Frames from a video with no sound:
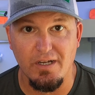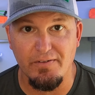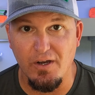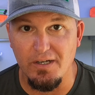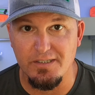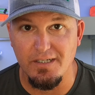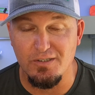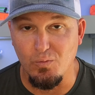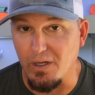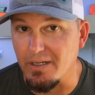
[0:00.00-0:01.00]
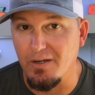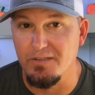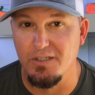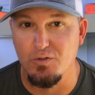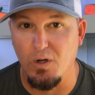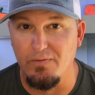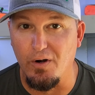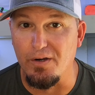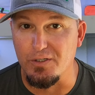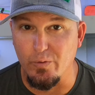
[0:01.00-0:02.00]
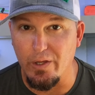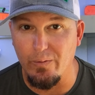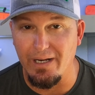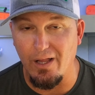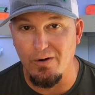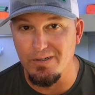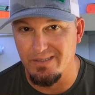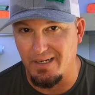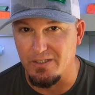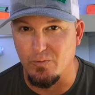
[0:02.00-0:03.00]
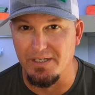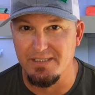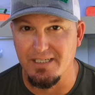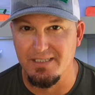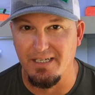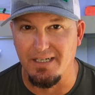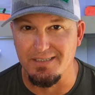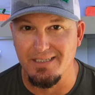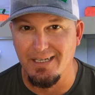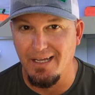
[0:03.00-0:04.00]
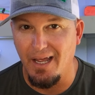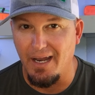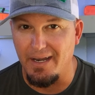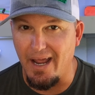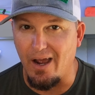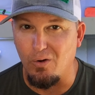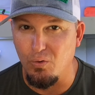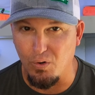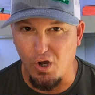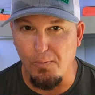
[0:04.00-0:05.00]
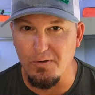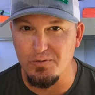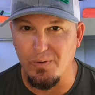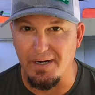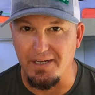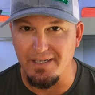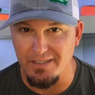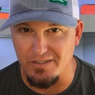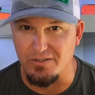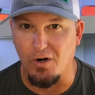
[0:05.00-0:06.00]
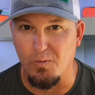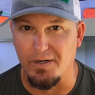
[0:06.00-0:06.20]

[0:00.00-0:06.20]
stuff cost us? Well, it cost us $1,223.26. Now, we're almost ready to start